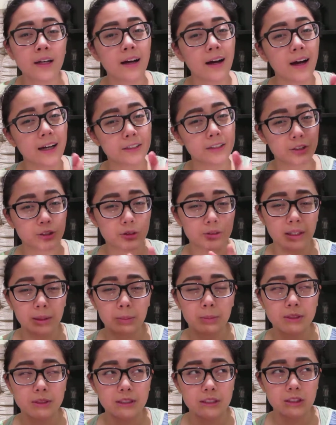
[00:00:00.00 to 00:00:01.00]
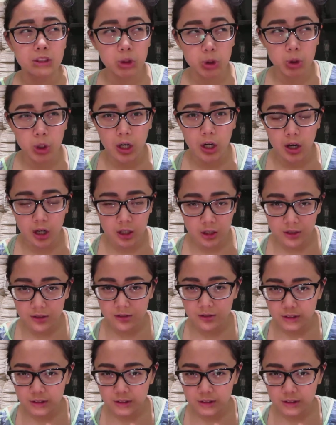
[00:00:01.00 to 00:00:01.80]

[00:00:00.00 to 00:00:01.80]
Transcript: I do like my tea strong,